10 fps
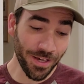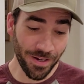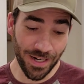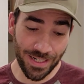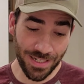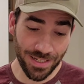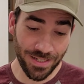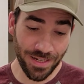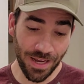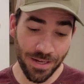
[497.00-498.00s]
the
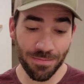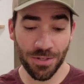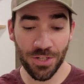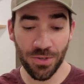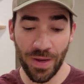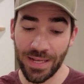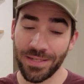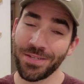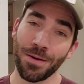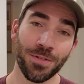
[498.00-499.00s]
costs, it comes to a
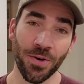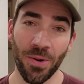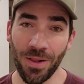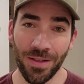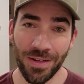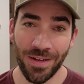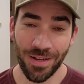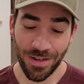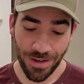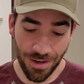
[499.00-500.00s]
subtotal
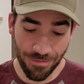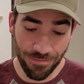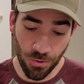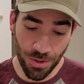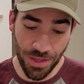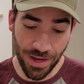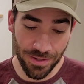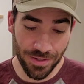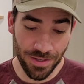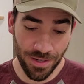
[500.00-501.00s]
of
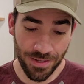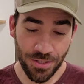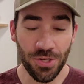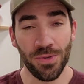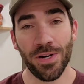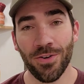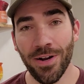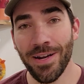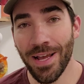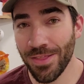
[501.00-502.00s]

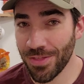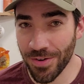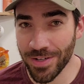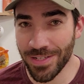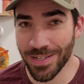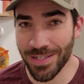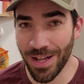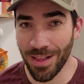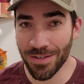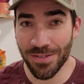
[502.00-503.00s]

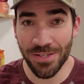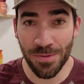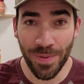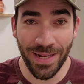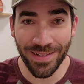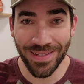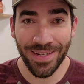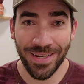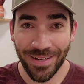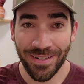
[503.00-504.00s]
$4,236 spent
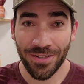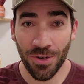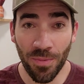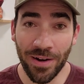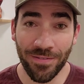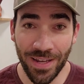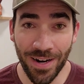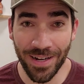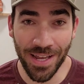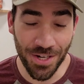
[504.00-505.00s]
to renovate
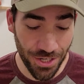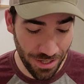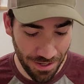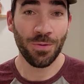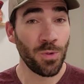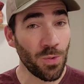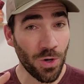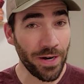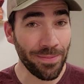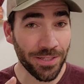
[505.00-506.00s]
our kitchen. We
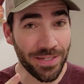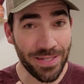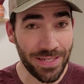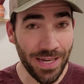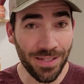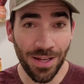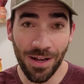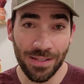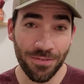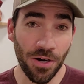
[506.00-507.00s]
were able to sell
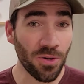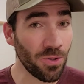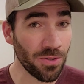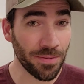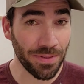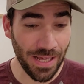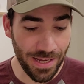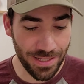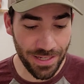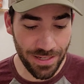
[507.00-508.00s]
all of our old
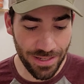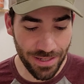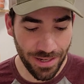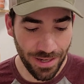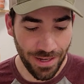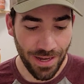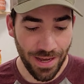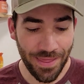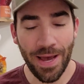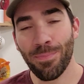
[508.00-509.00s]
appliances,
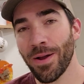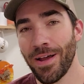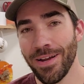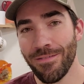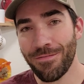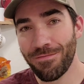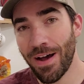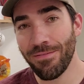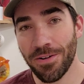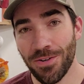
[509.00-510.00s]
and that brought in
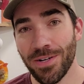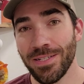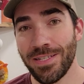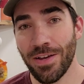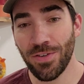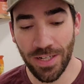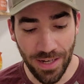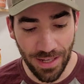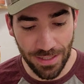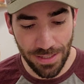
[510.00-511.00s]

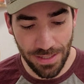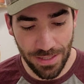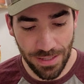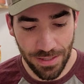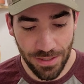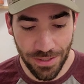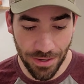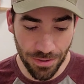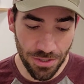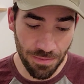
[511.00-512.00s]
$570.
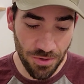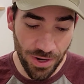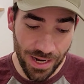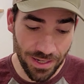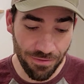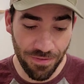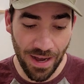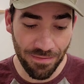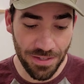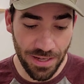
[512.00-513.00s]
So subtracting
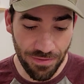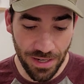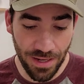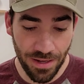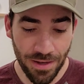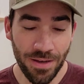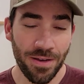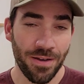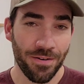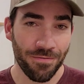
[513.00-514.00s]
$570
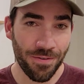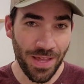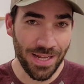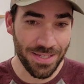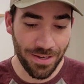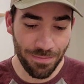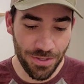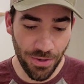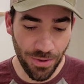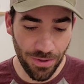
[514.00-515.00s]
from that
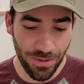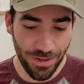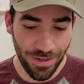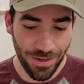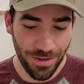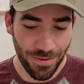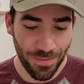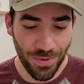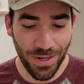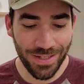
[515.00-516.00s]
subtotal
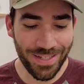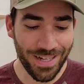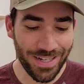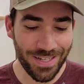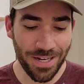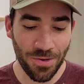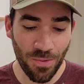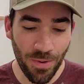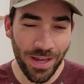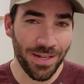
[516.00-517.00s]
brings us a
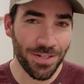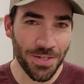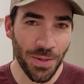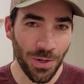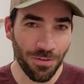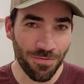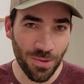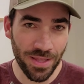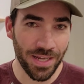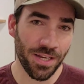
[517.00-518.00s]
grand total
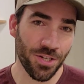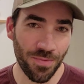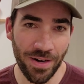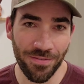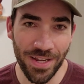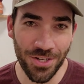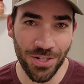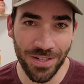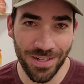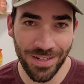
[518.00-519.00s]
for the kitchen
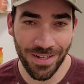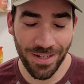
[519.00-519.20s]
renovation